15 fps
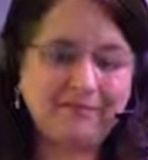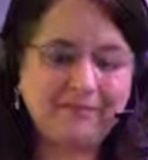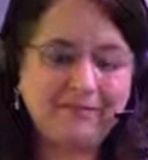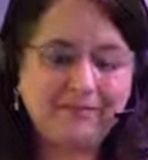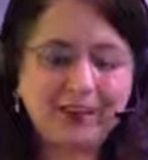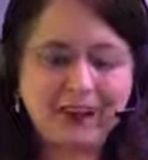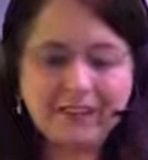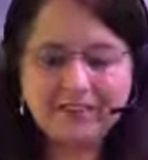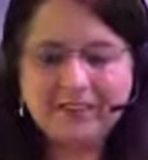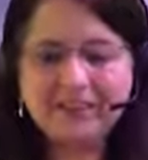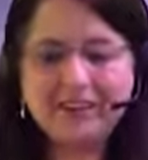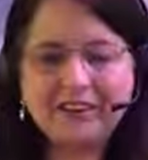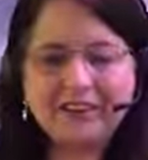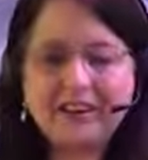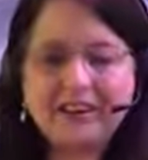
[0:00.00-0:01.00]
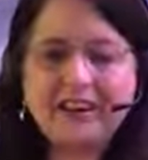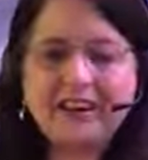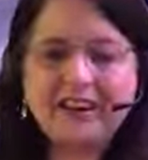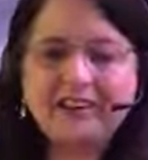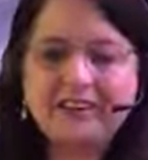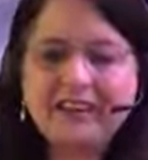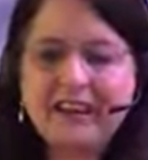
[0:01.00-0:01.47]
The father tells the
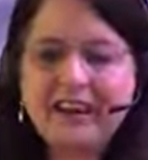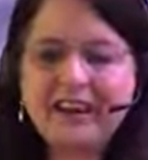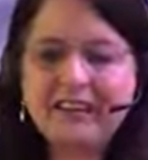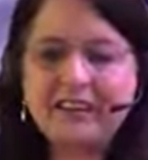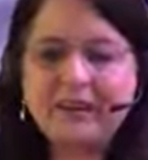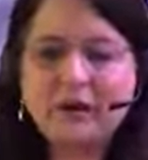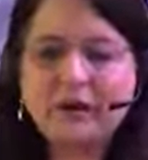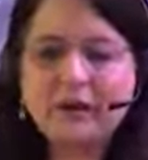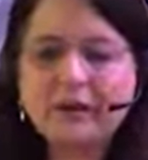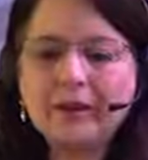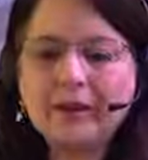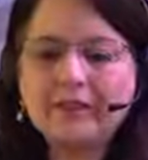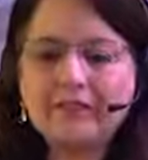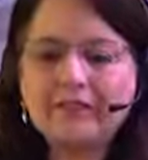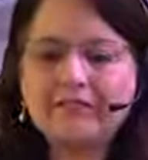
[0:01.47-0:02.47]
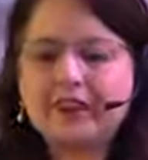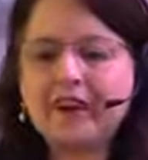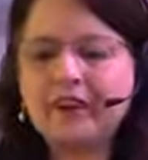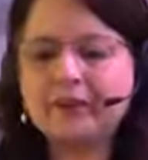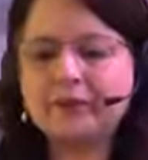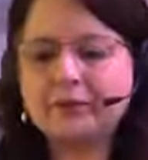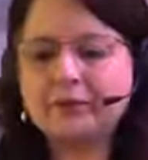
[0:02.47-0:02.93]
hired hand to go and get the
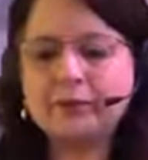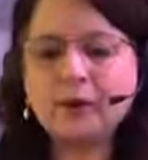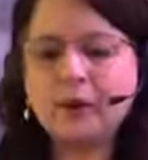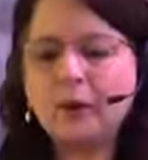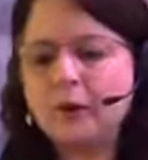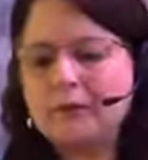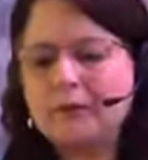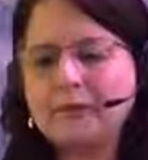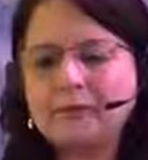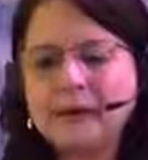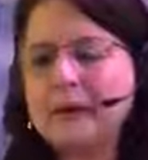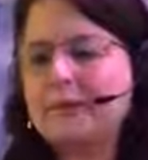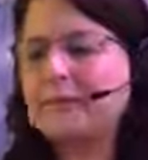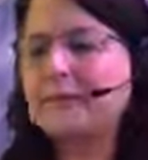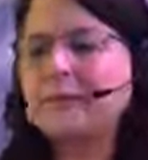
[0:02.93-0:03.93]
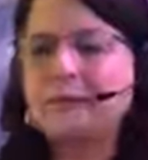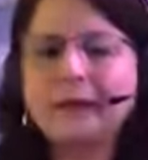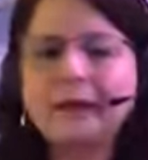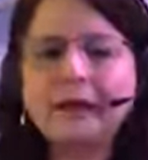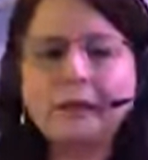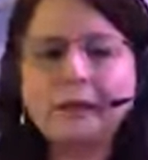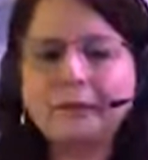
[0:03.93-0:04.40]
finest robe, the family
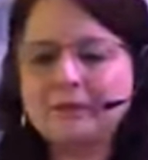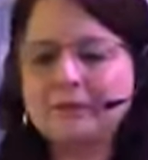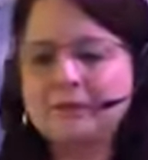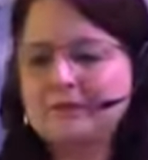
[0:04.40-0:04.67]
ring, put